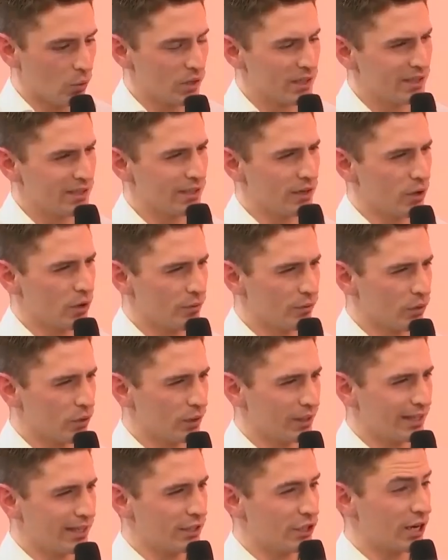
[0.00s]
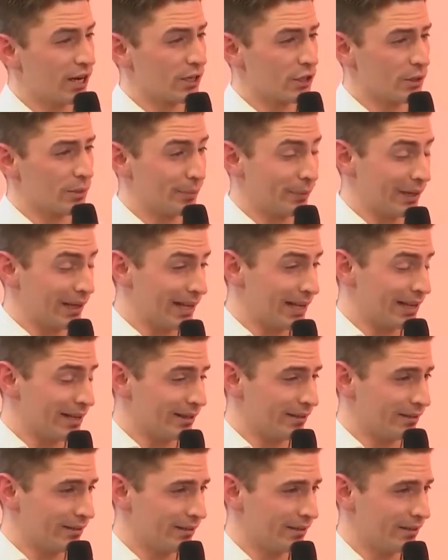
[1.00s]
what is the overall injection
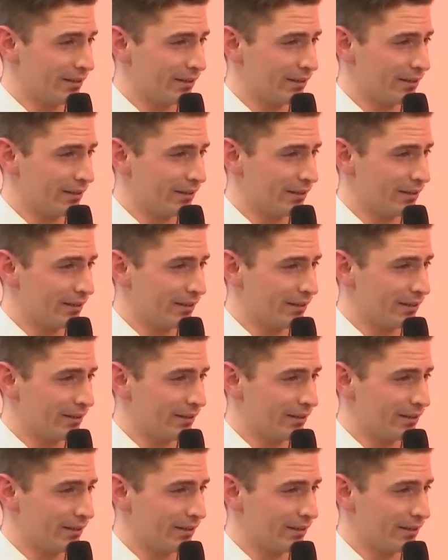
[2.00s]
plan